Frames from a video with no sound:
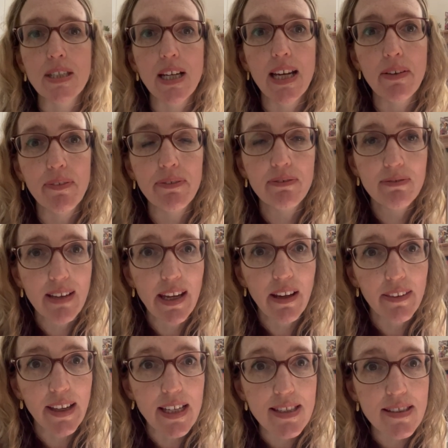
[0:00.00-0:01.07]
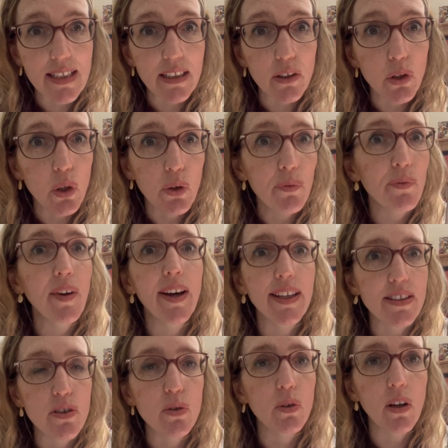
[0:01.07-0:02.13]
I have taken that sticker off. I
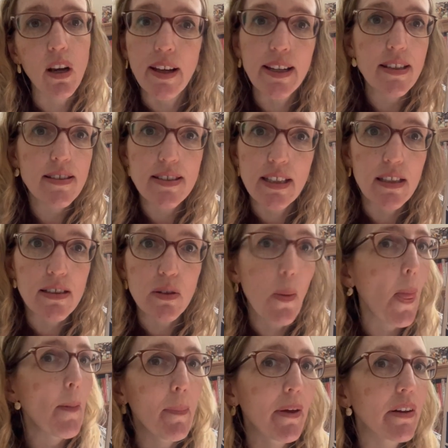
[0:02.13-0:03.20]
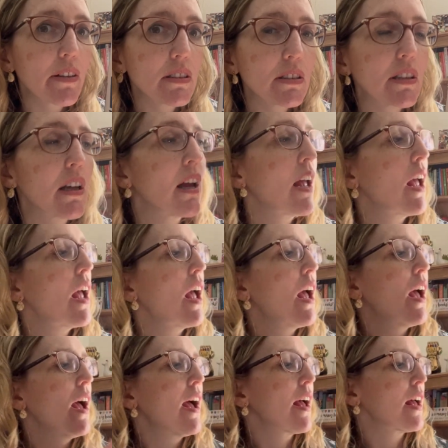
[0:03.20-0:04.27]
do not like stickers on the books.
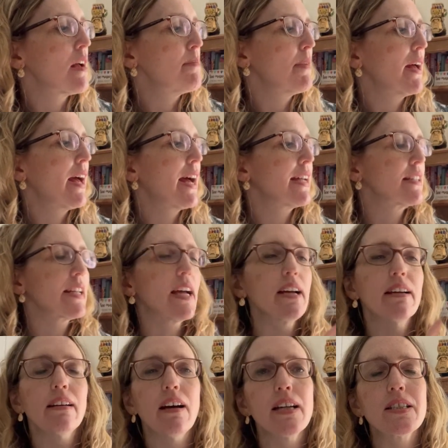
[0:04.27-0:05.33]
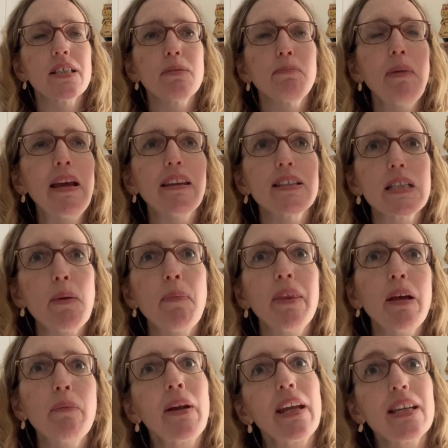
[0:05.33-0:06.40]
And yeah, I just picked this up and
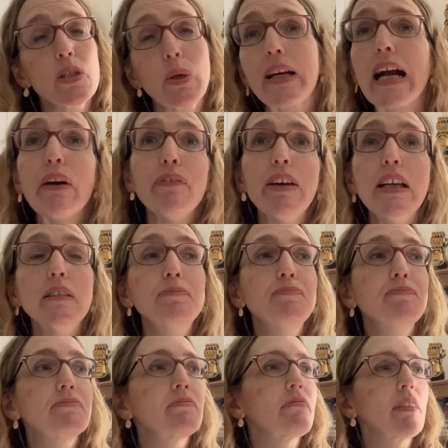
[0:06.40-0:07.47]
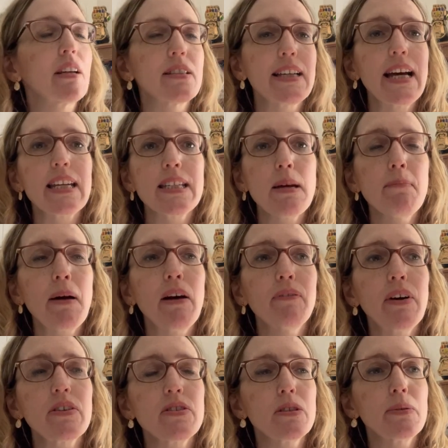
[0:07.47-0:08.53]
then went into a cafe because I had a £10
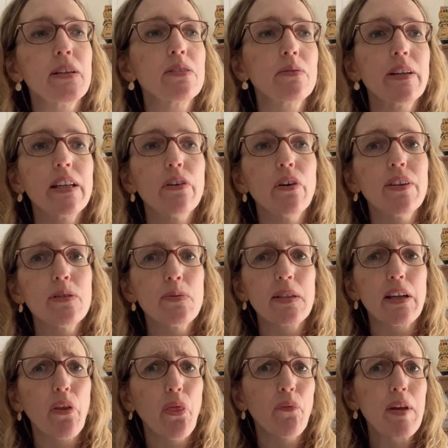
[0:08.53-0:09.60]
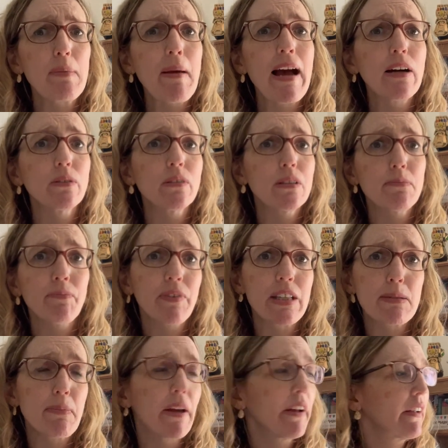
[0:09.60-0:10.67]
voucher as well. So I only got this, was like £3 for this
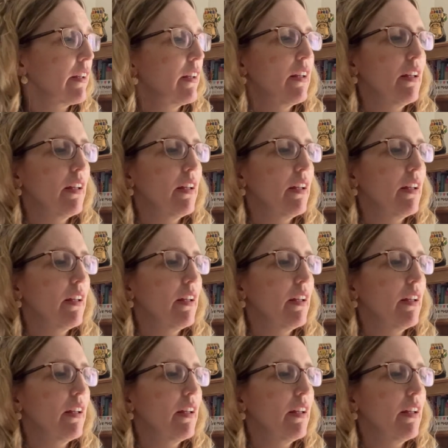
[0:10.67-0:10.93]
book.